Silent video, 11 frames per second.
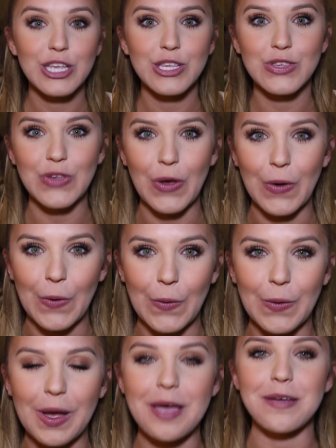
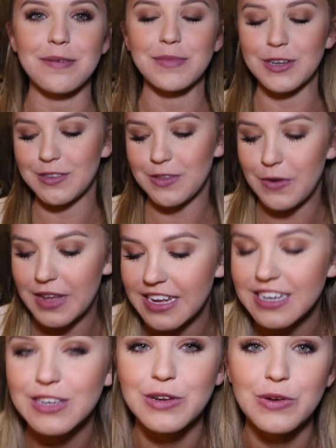So I'm just
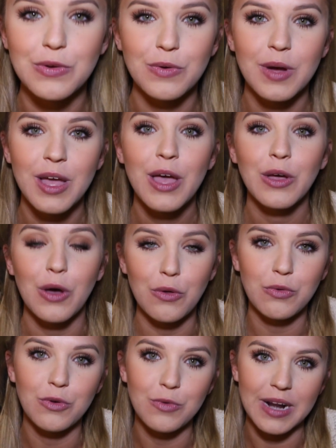going to go
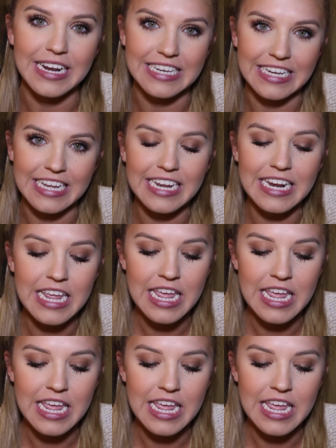through what I did.